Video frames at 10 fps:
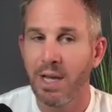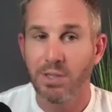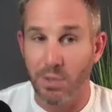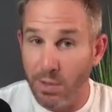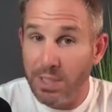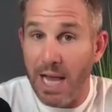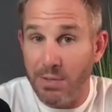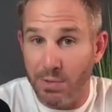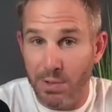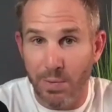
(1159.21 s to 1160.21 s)
So those guys
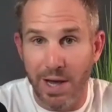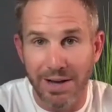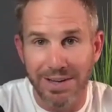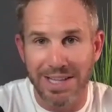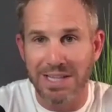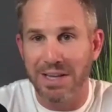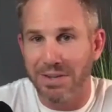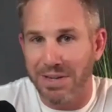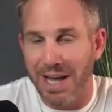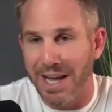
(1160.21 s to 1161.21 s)
were doing well, and then the
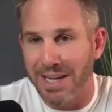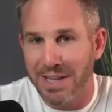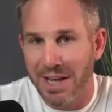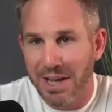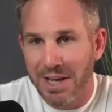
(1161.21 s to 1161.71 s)
other guys